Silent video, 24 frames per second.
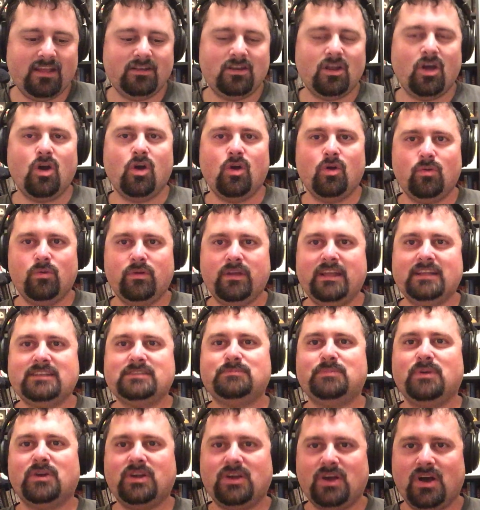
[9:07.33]
No, it's
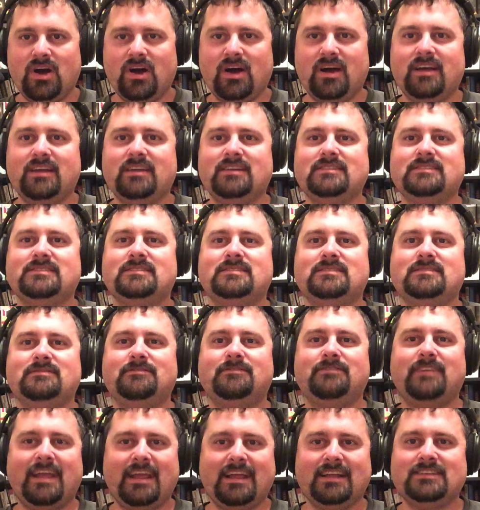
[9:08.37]
because
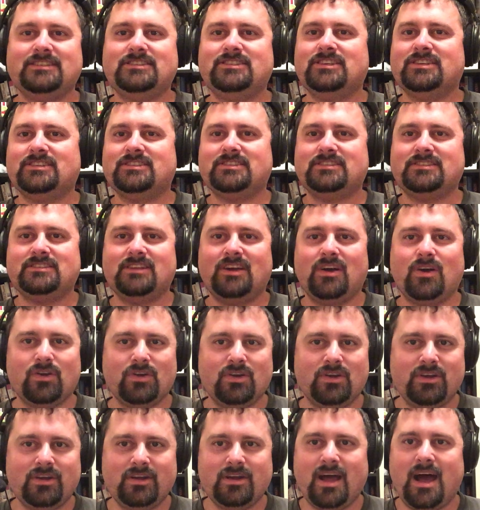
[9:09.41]
fans just are
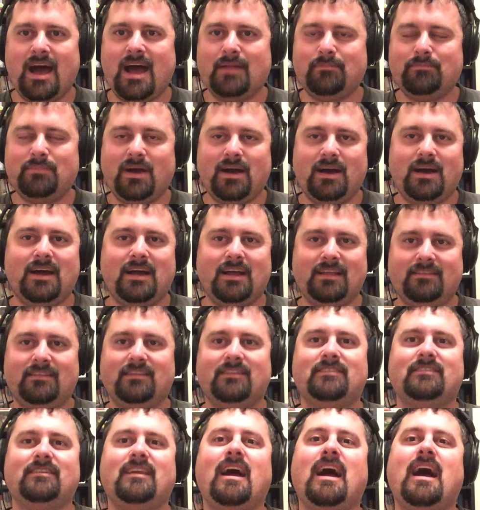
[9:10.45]
not behind
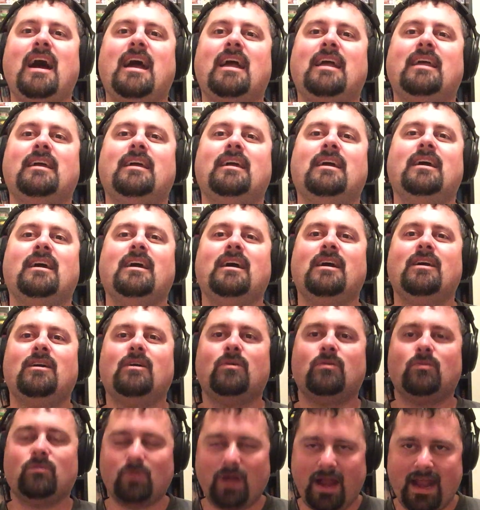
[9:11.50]
this guy
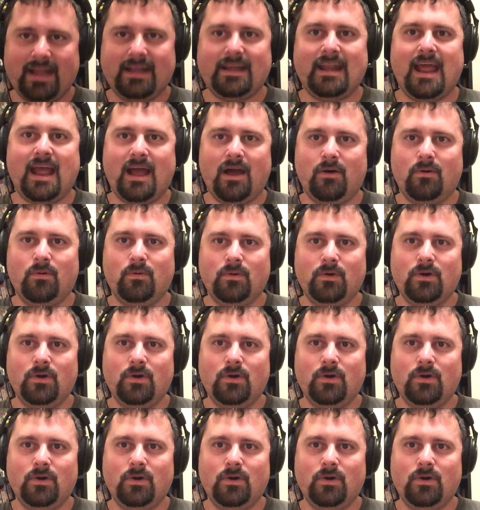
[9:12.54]
right now.